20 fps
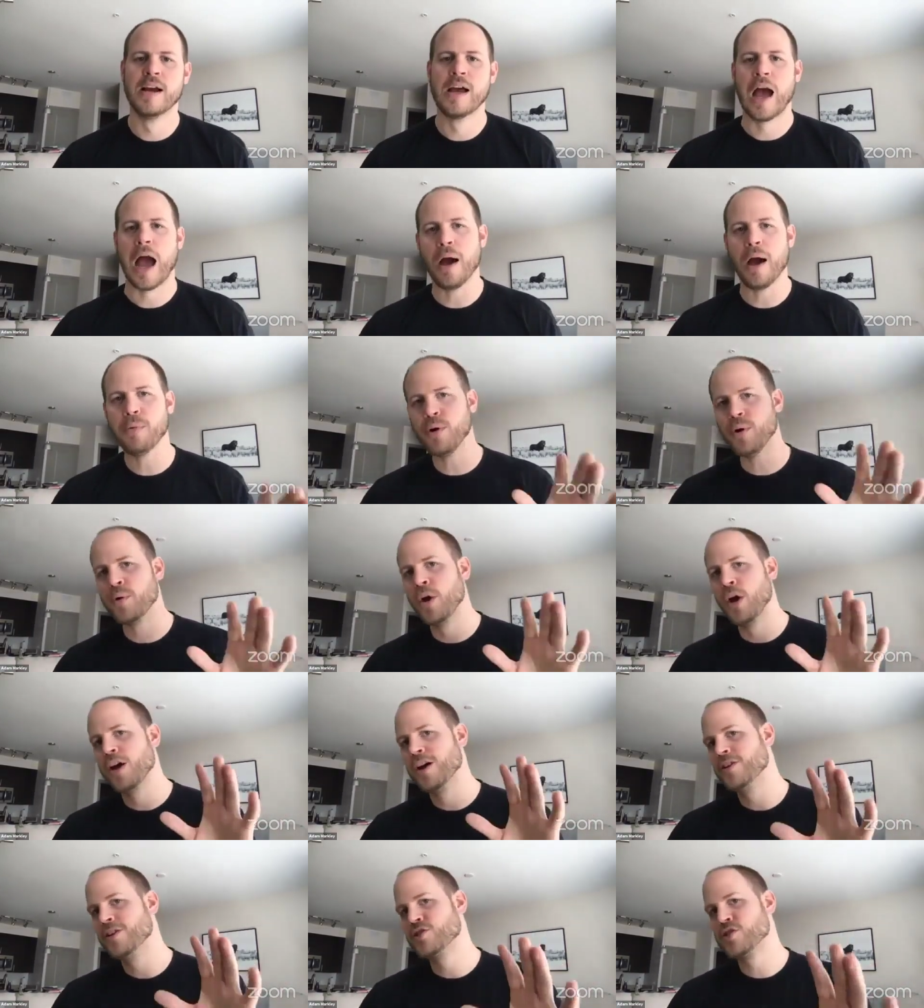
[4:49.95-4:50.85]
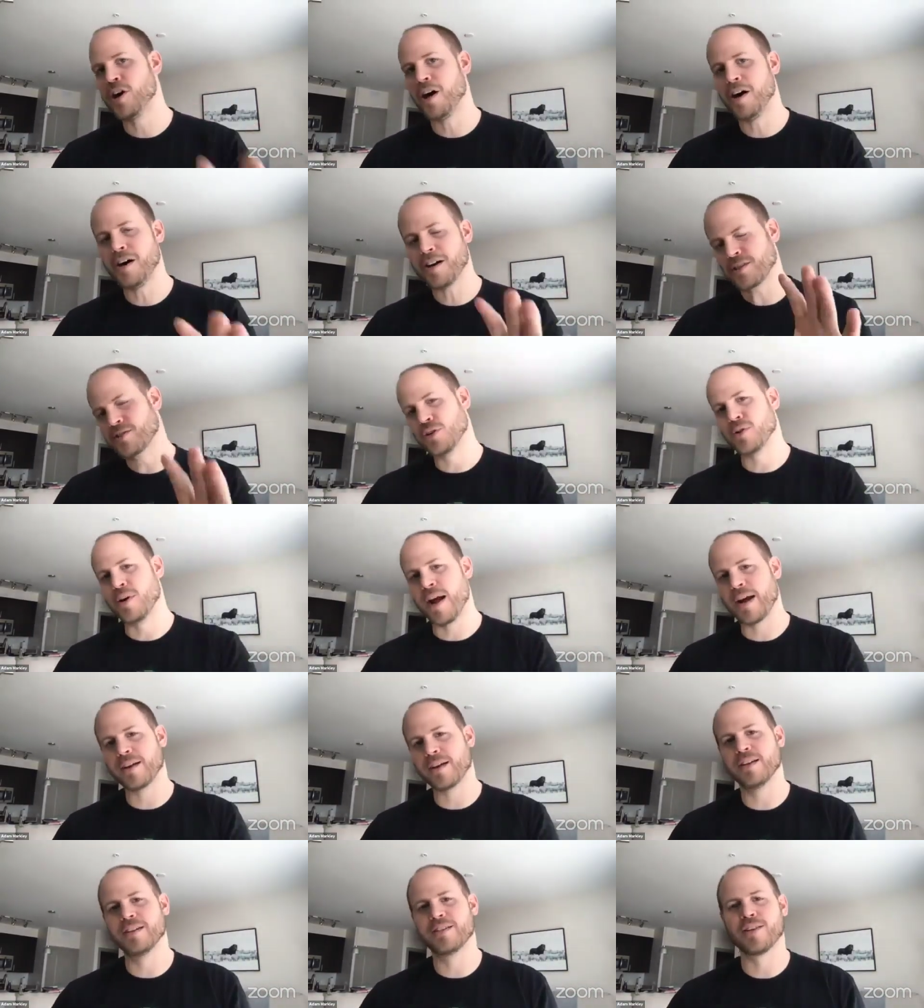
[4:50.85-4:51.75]
I want to talk
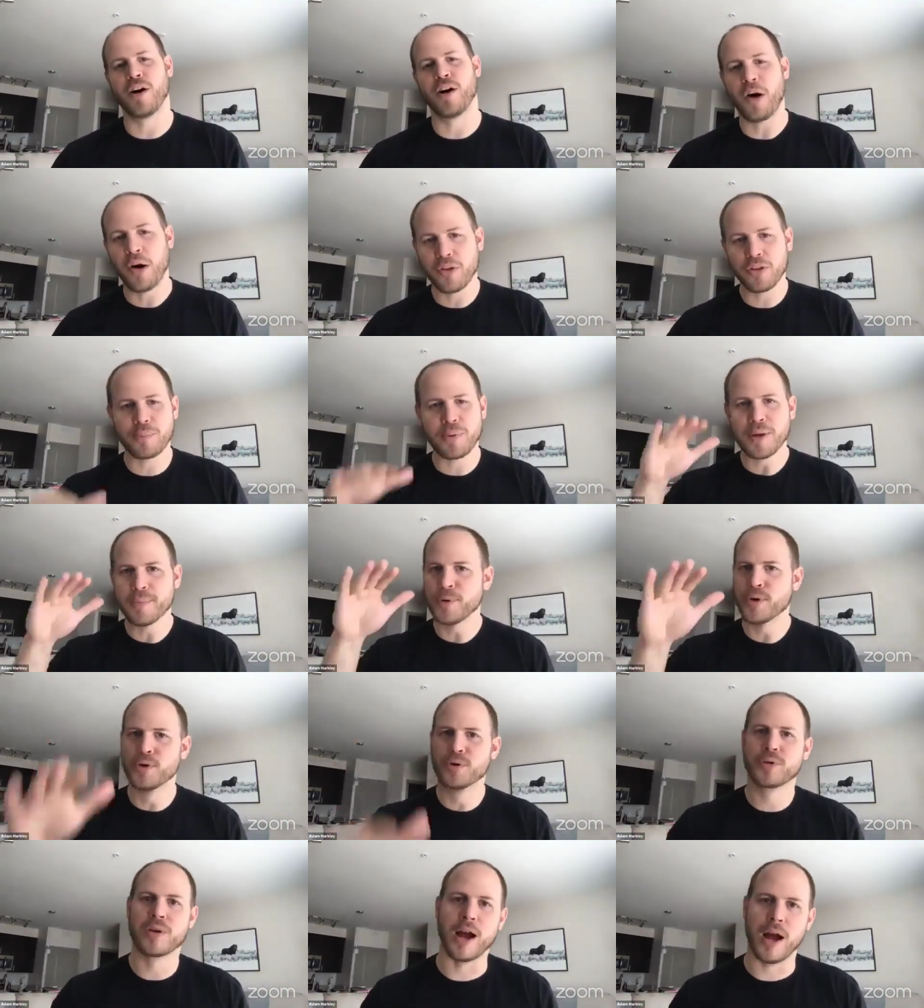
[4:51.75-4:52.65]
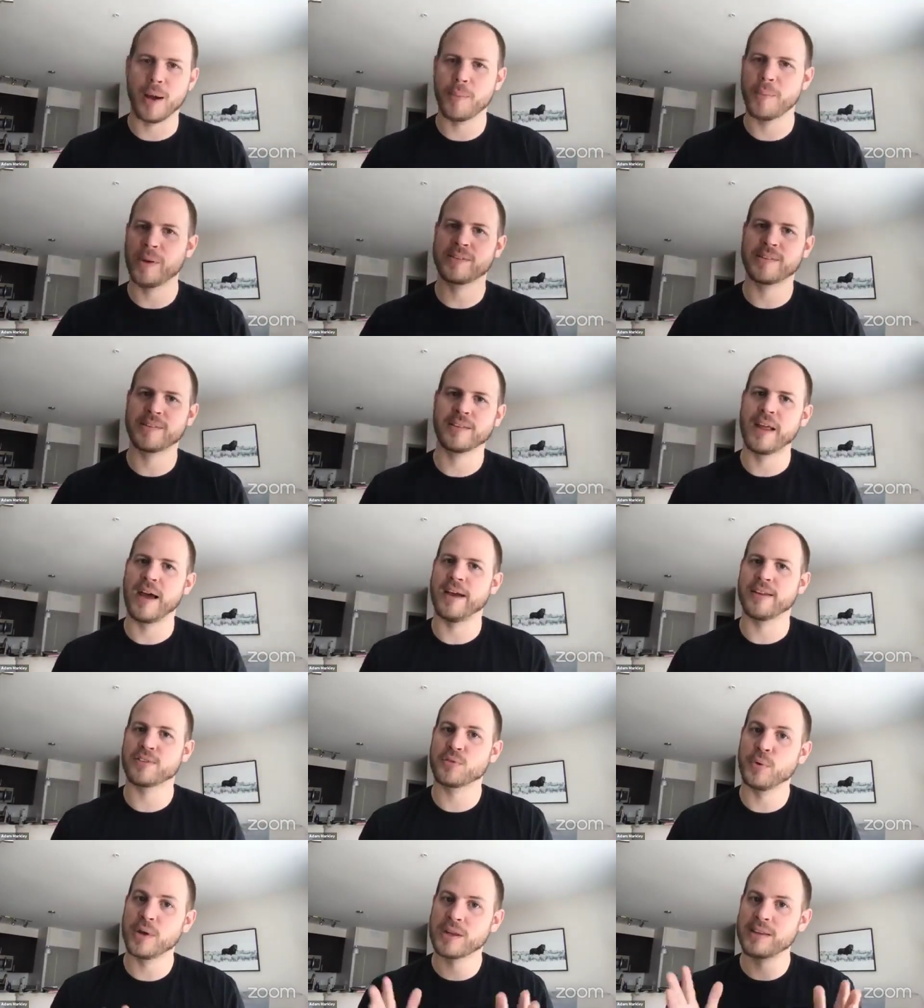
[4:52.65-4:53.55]
directly to all the people who commented
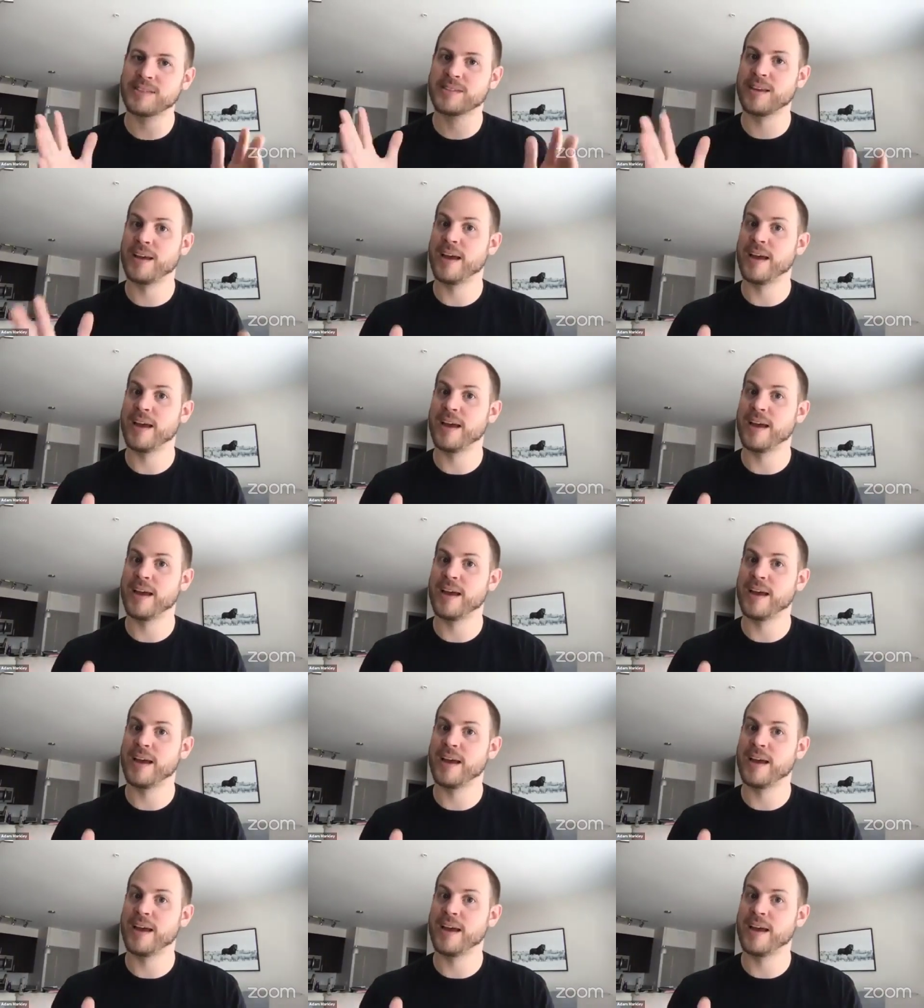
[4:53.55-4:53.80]
last week and say,